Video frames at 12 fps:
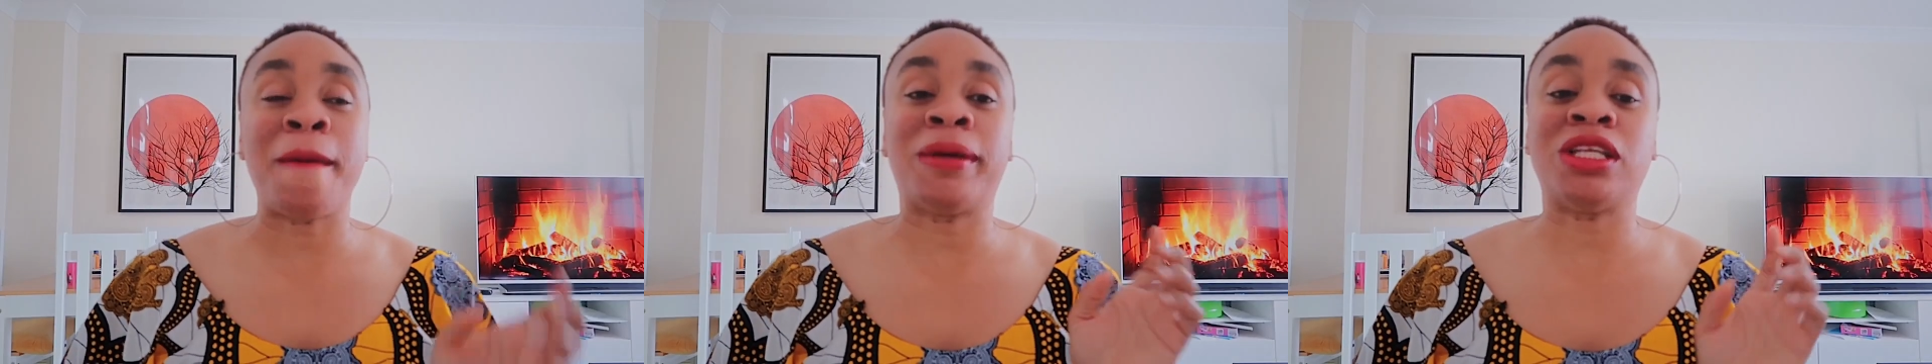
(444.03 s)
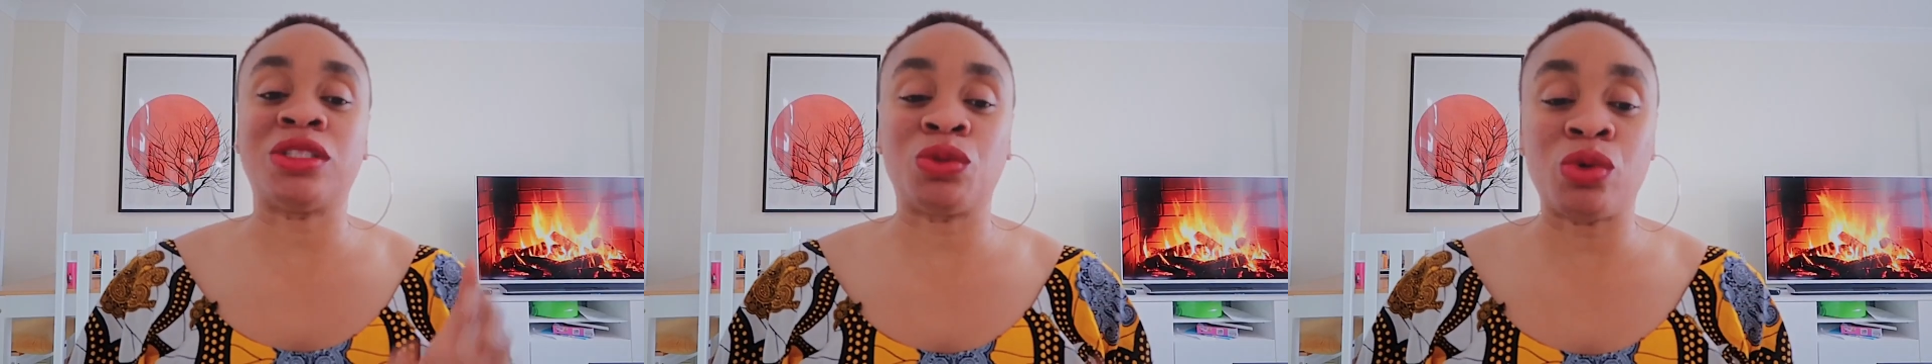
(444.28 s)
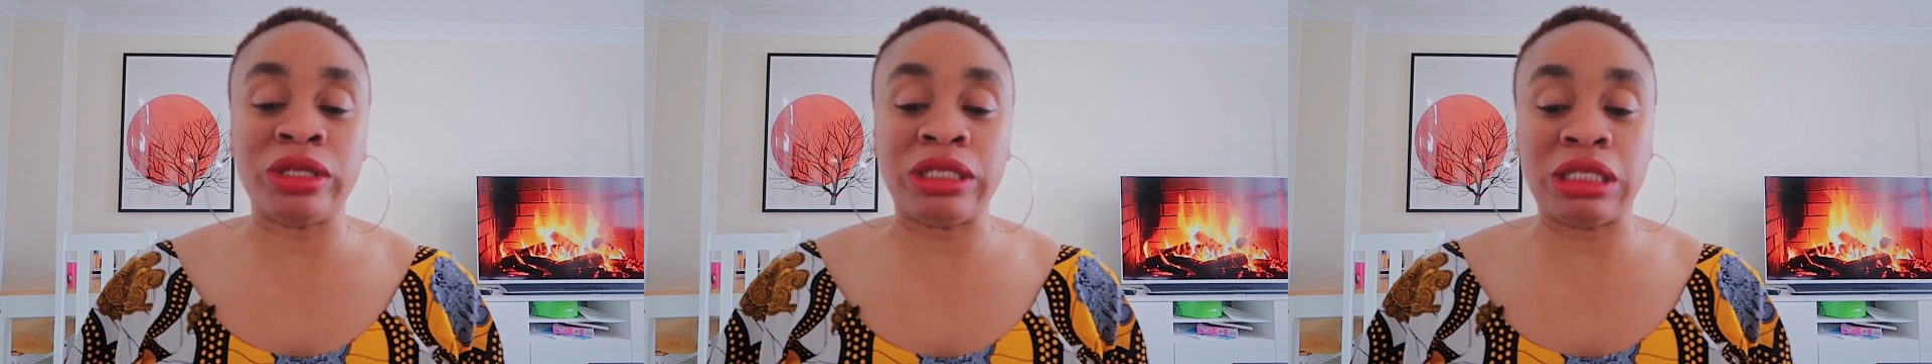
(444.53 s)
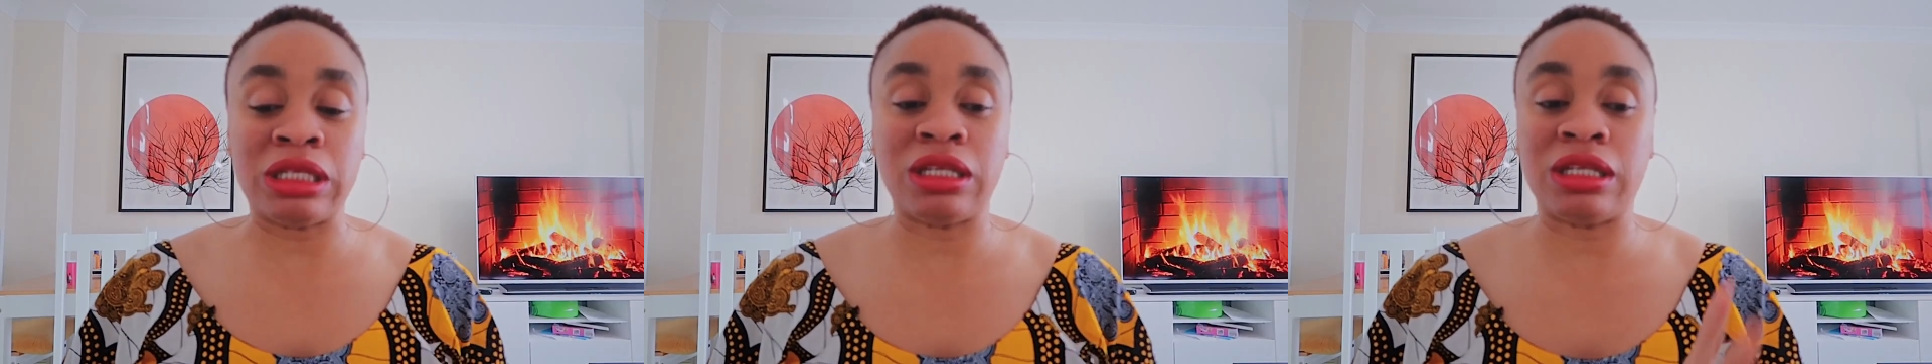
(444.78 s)
But there's
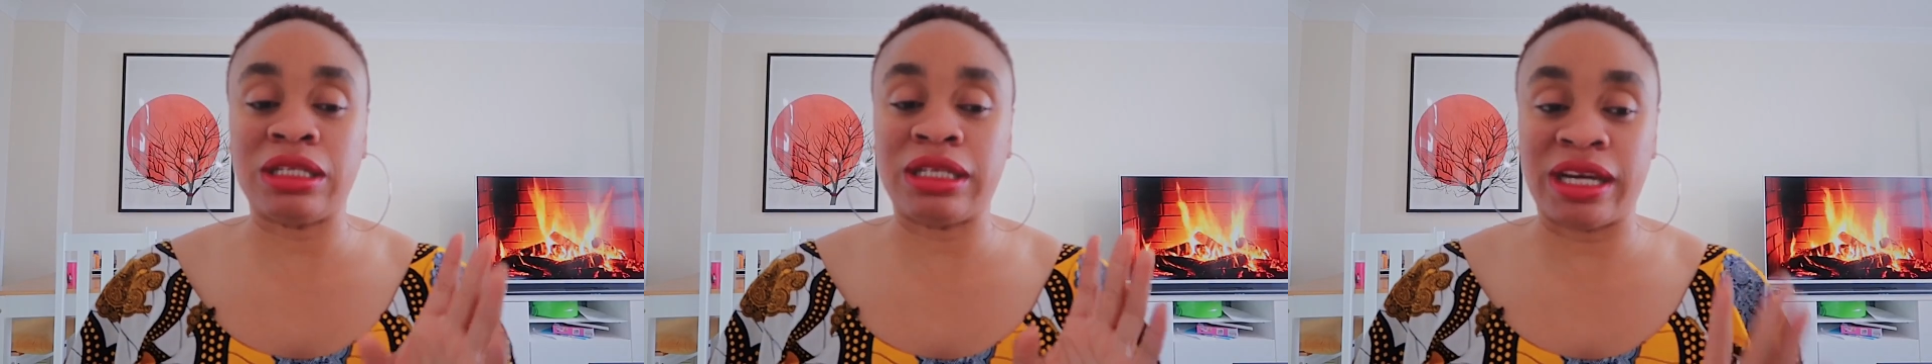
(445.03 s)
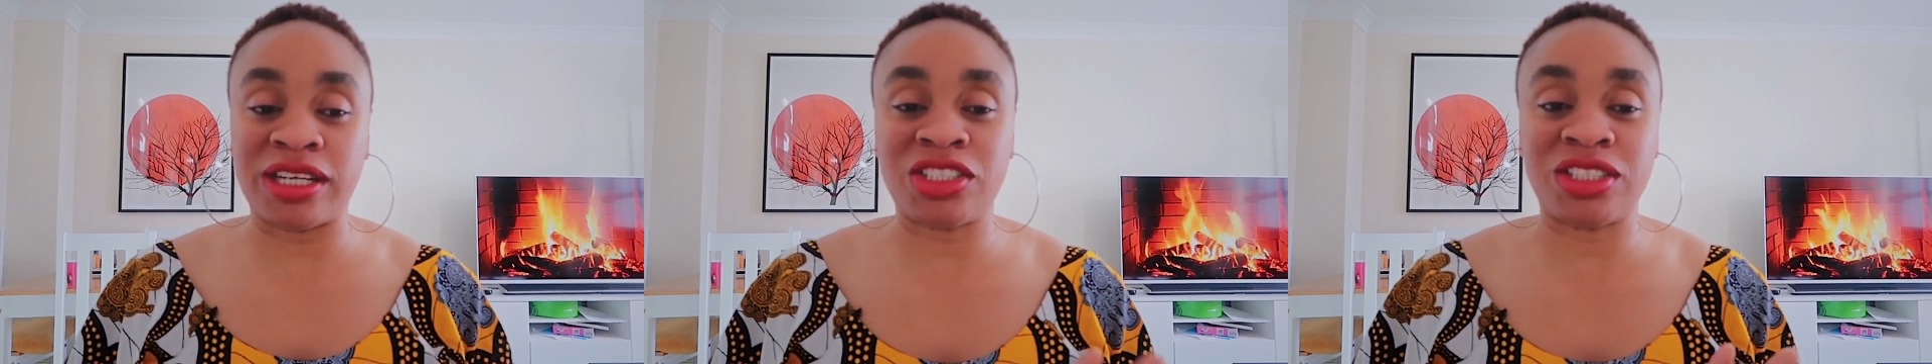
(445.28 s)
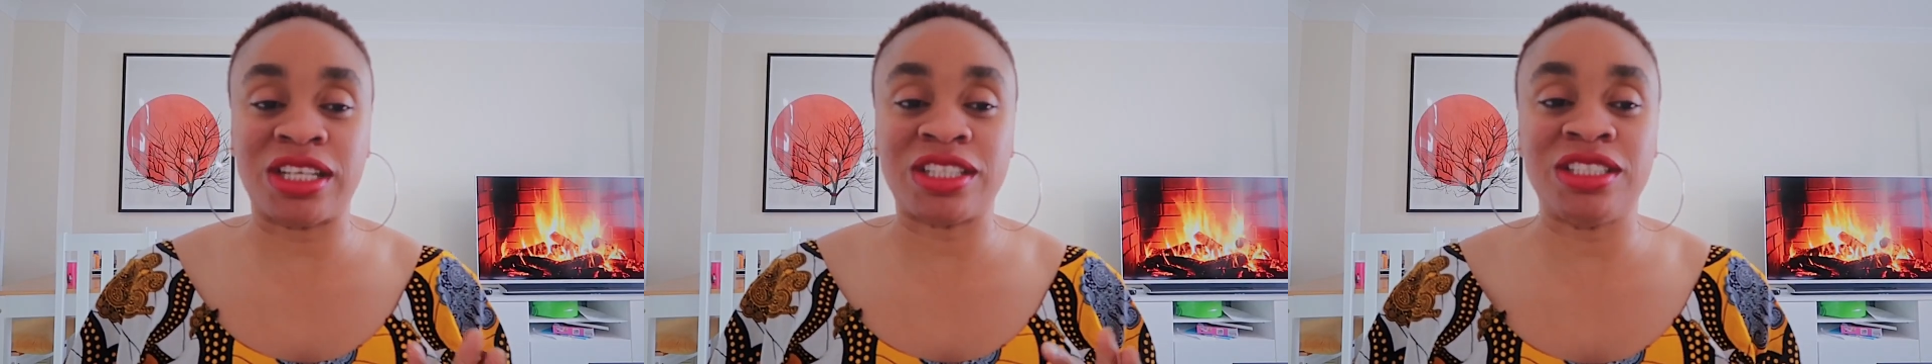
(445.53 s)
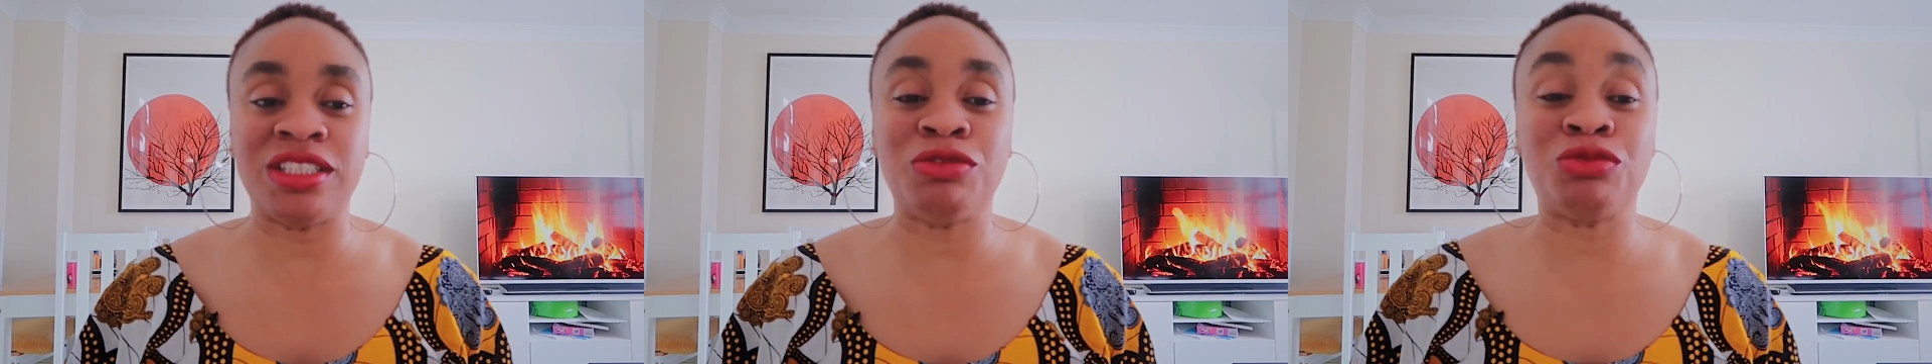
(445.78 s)
one guy she's
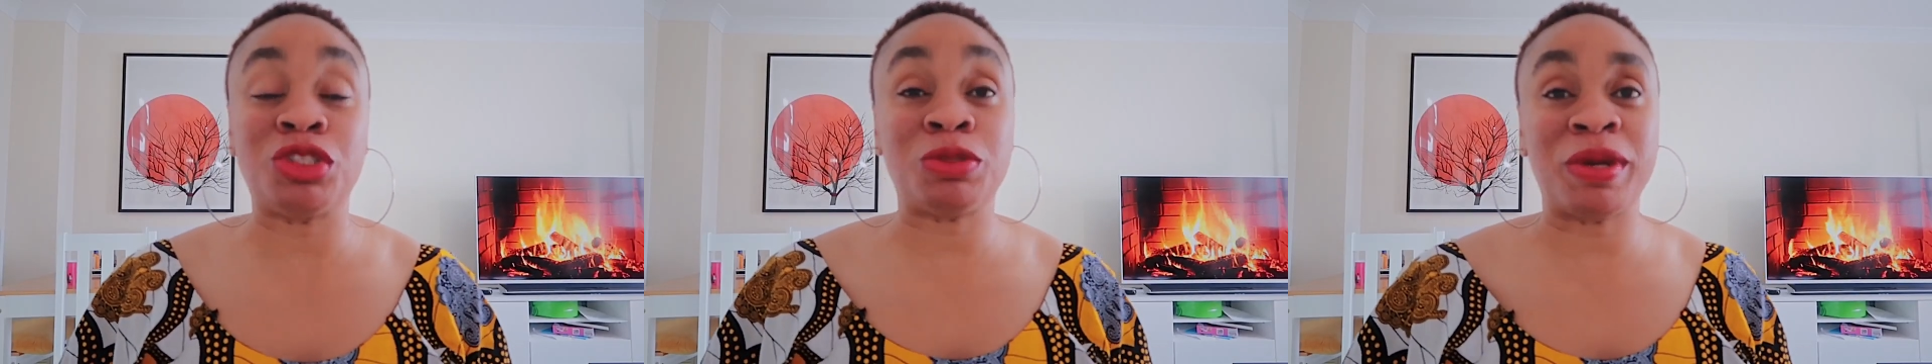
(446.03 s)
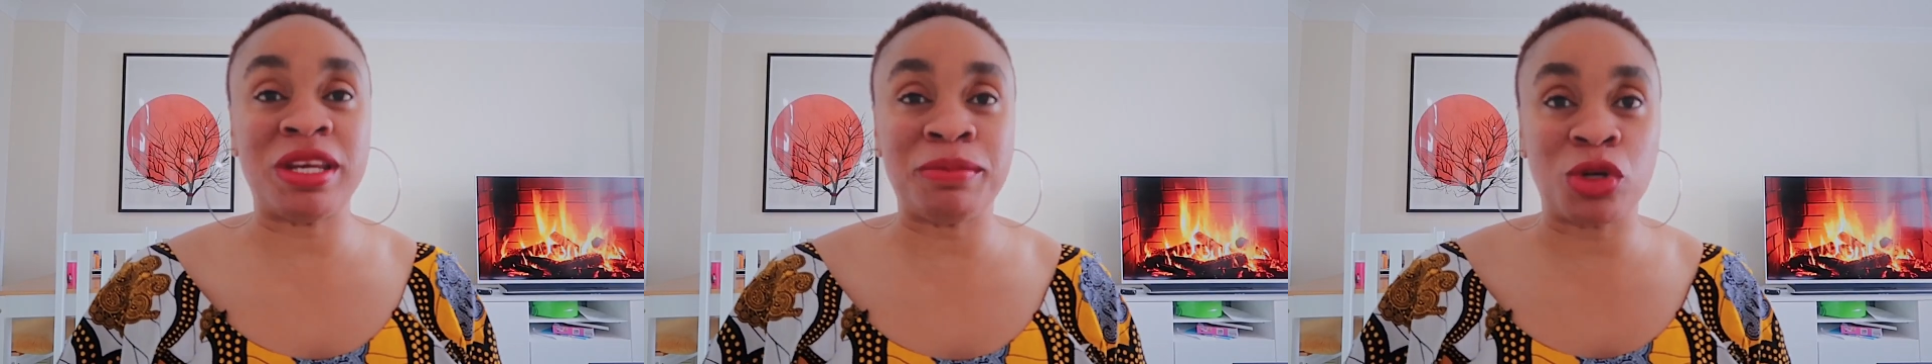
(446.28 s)
actually spending